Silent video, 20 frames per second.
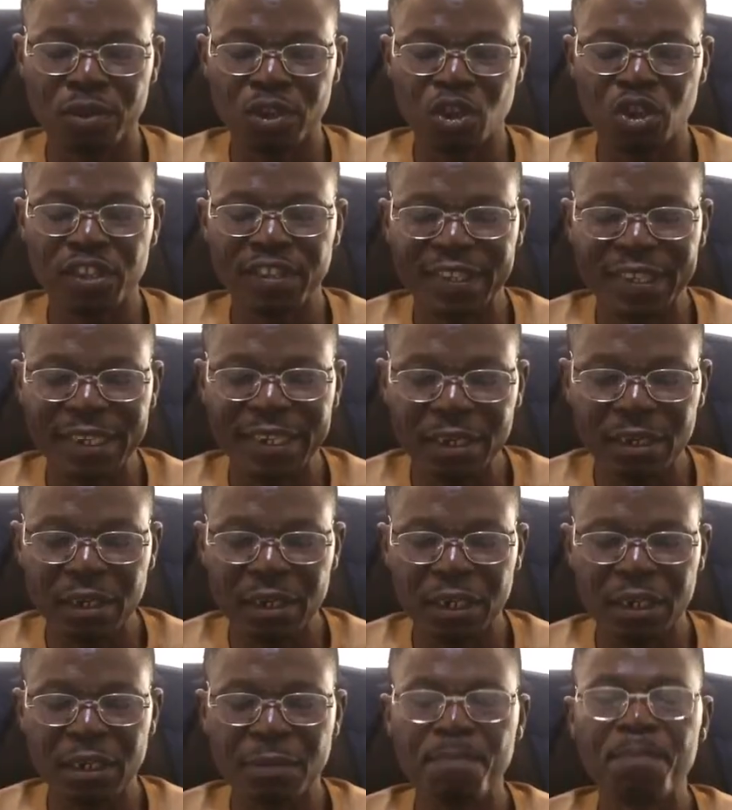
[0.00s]
treating
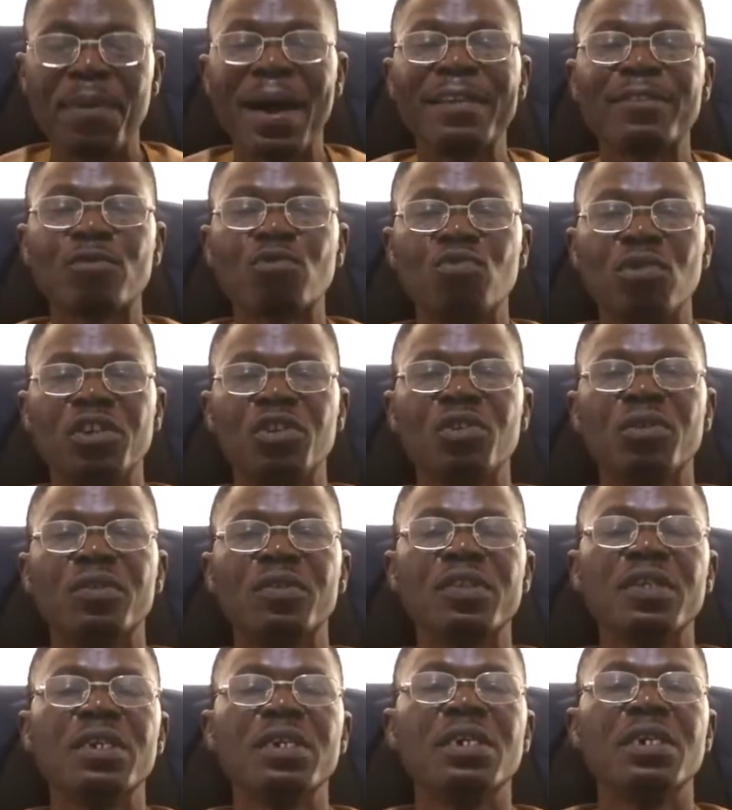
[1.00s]
the past
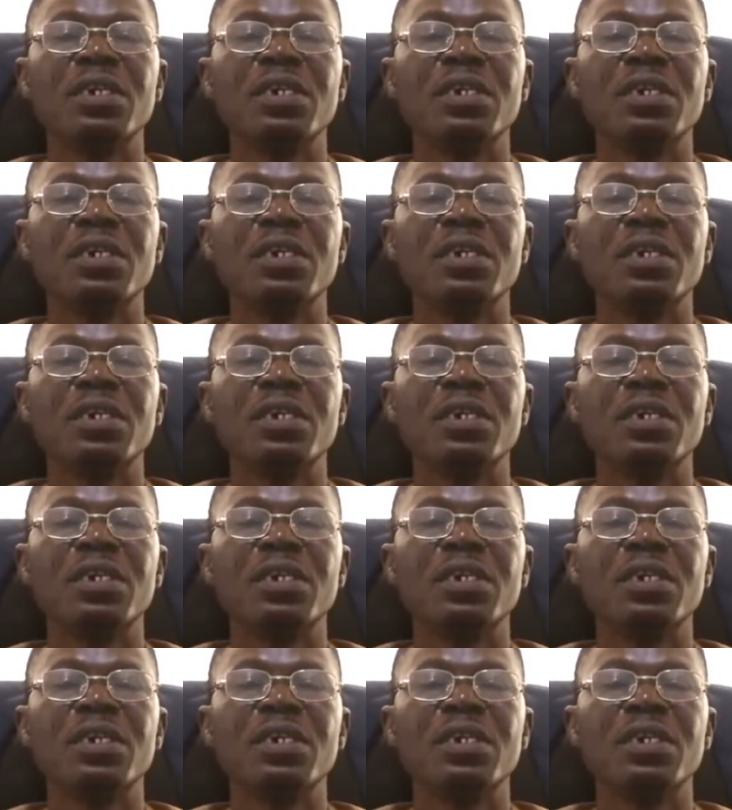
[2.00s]
questions.